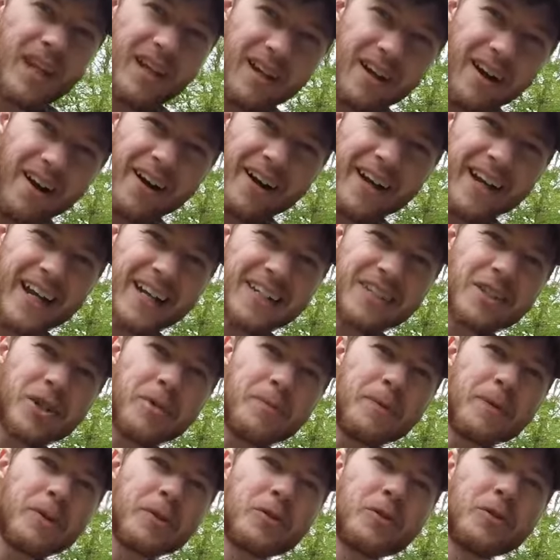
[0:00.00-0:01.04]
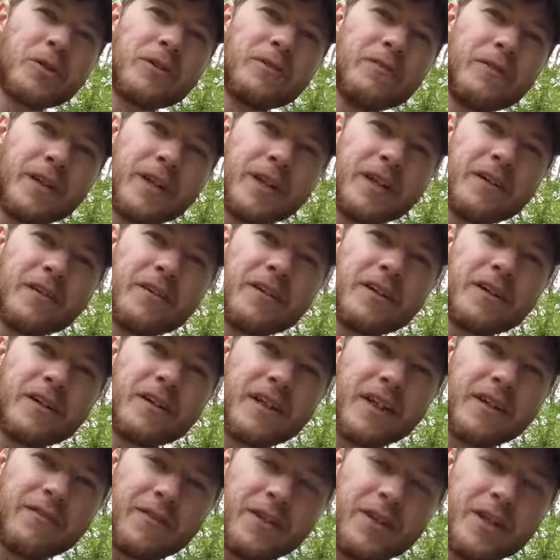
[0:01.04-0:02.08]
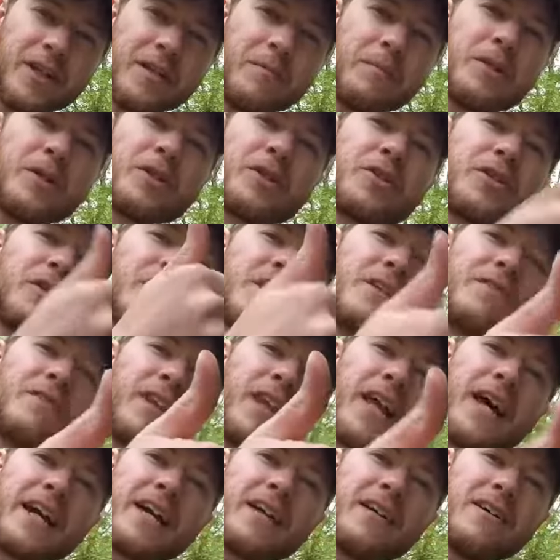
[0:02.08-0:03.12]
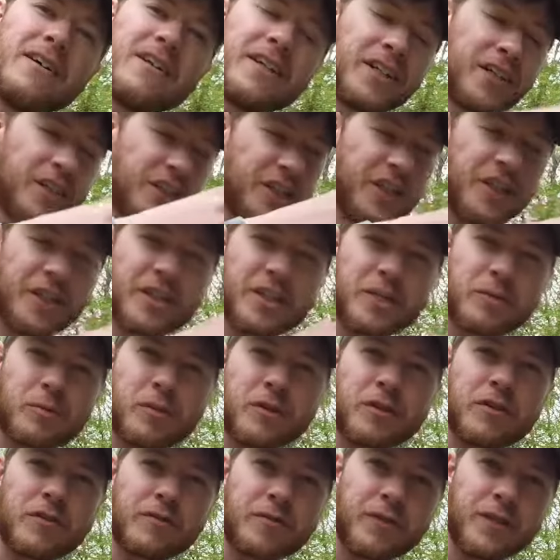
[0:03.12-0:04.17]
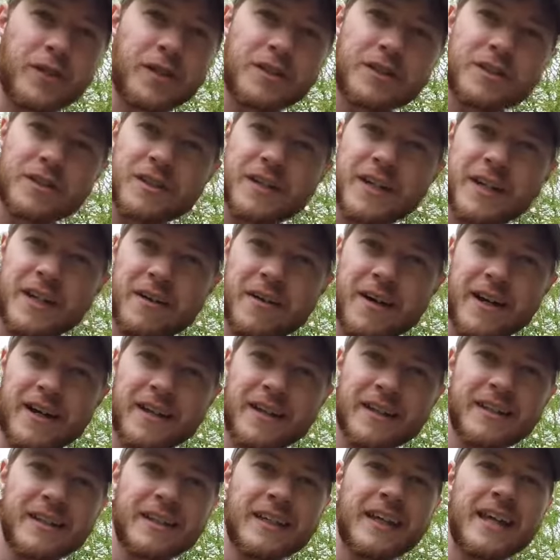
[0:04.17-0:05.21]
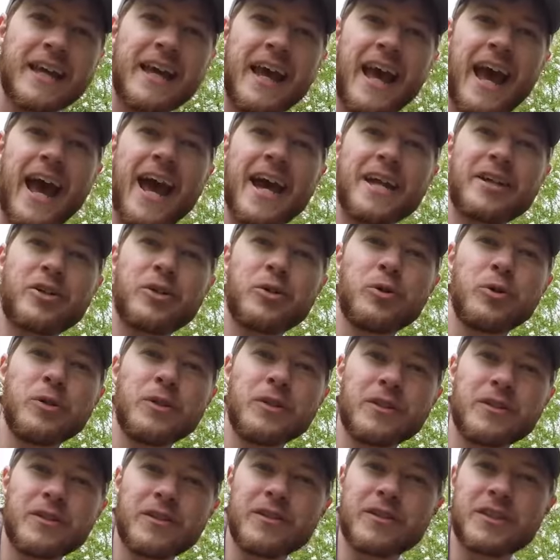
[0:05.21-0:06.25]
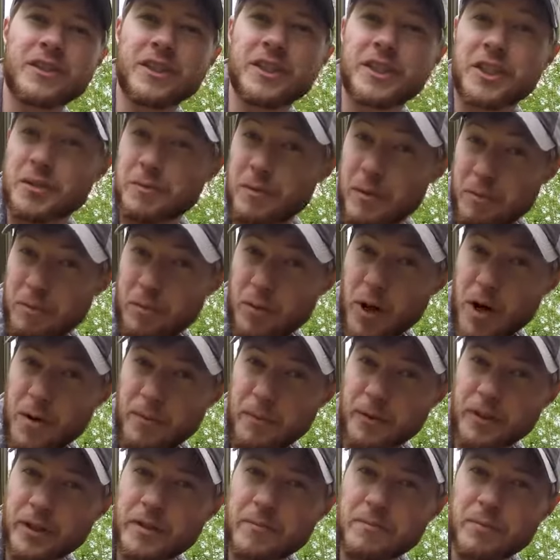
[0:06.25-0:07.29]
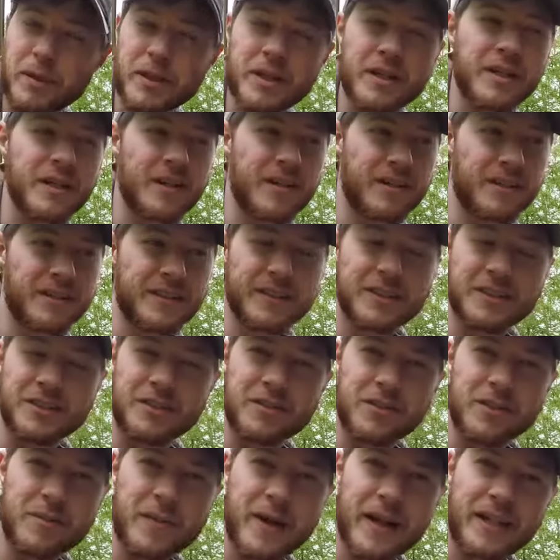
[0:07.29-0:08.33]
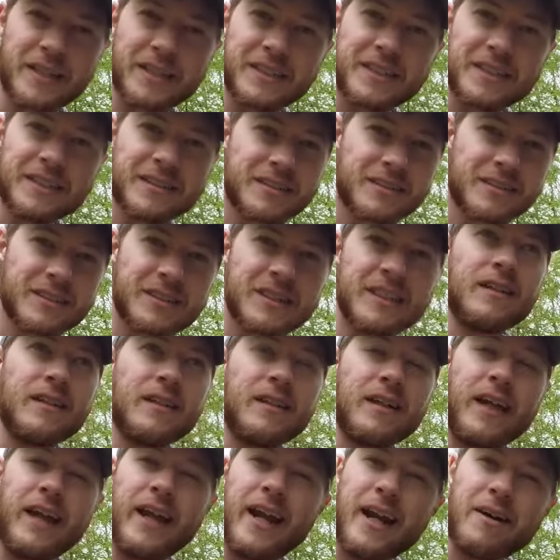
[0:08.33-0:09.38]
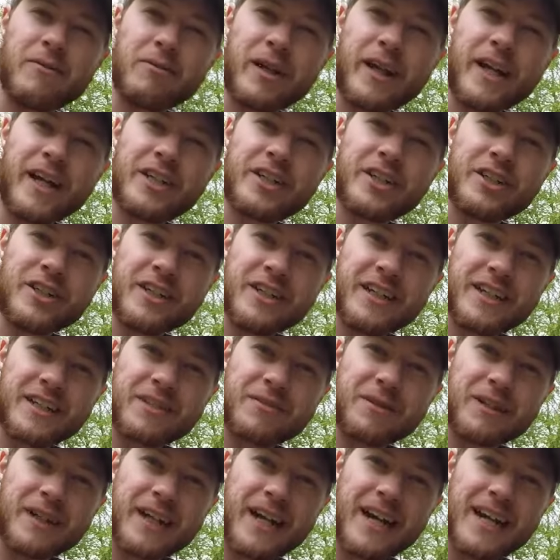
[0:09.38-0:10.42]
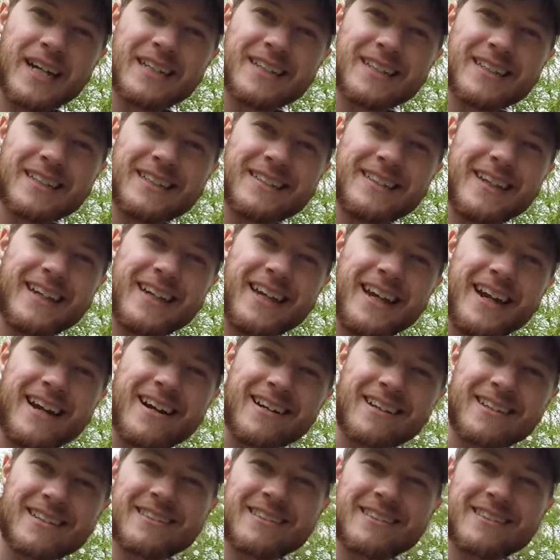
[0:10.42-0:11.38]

Alright guys, I hope you enjoyed the video. If you did, be sure to leave a like on it. Share this with your friends so they know how to add coolant to their system and properly bleed it on these Duramax diesels. And I will catch you in the next one, guys. Take care.